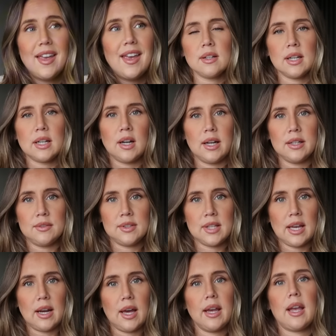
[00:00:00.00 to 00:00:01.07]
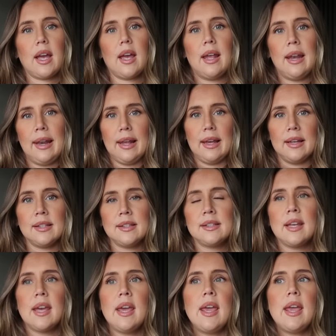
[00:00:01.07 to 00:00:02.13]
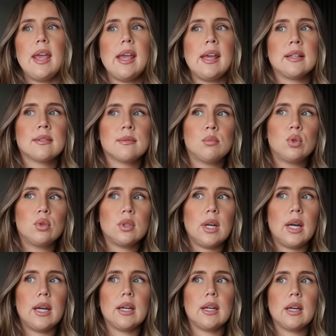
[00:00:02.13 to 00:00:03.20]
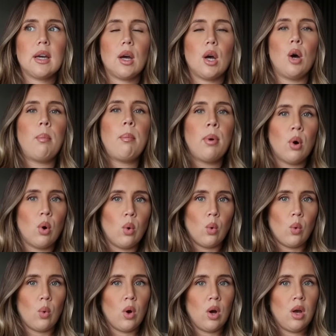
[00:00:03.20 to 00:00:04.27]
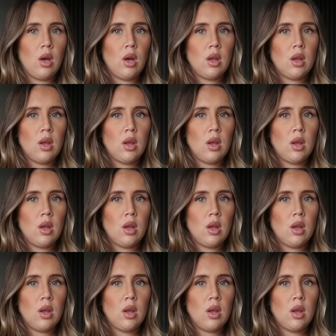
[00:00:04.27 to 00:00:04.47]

And I kind of say like list, it's more like a pool.